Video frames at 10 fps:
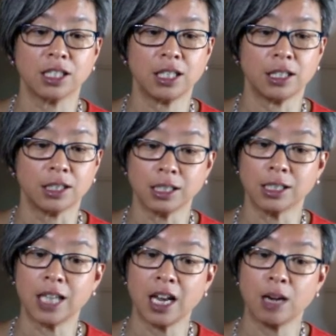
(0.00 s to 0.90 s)

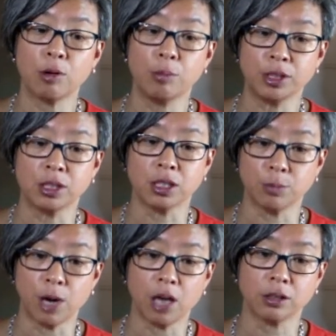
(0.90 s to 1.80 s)
sustainable business
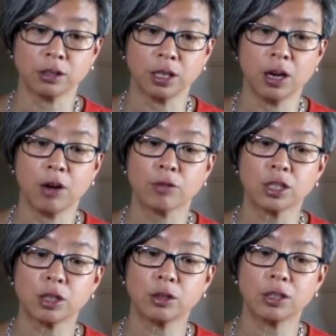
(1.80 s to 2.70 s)
models
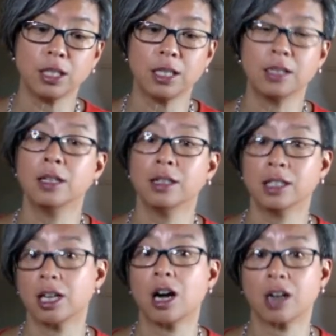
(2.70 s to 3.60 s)
resulted in the
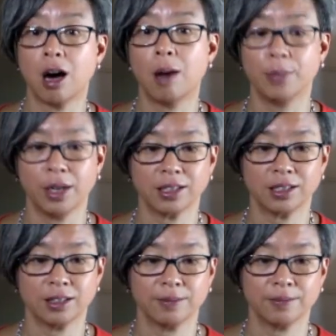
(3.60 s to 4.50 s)
dot-com bust.
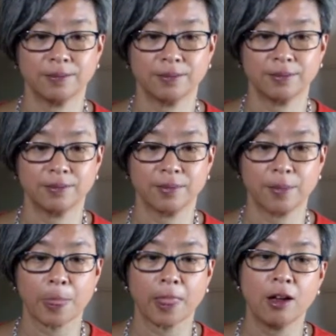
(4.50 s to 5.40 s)

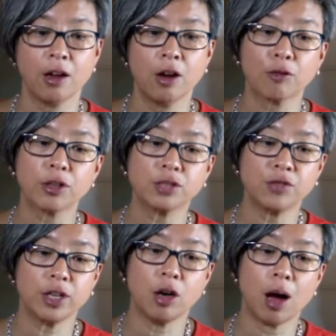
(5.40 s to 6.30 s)
For this
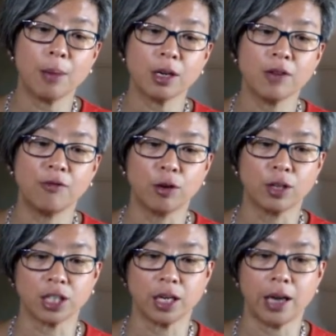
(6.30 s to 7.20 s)
video, I'm going to
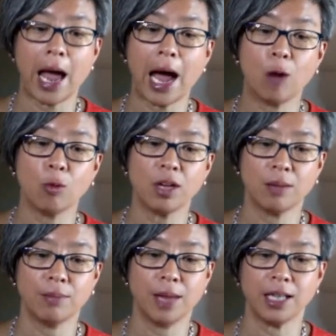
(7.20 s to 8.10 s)
focus on how we can
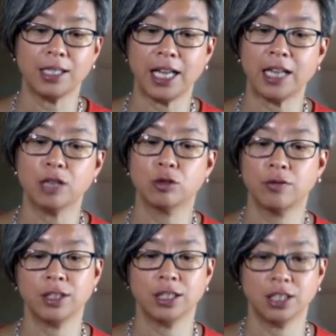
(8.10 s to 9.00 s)
make data-driven
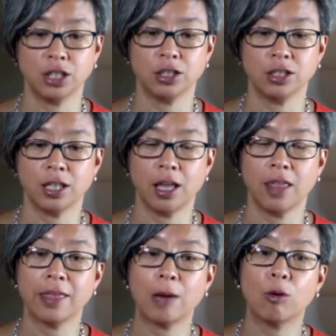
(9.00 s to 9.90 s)
decisions
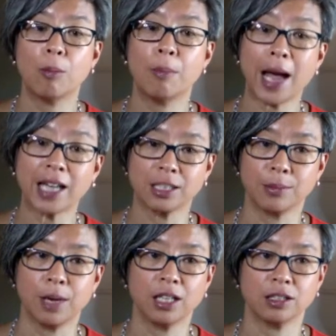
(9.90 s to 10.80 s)
that will
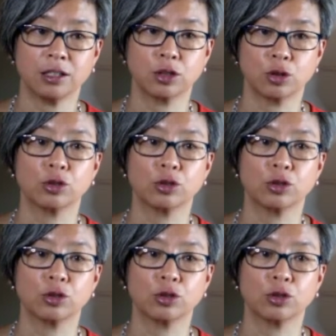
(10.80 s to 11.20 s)
maximize social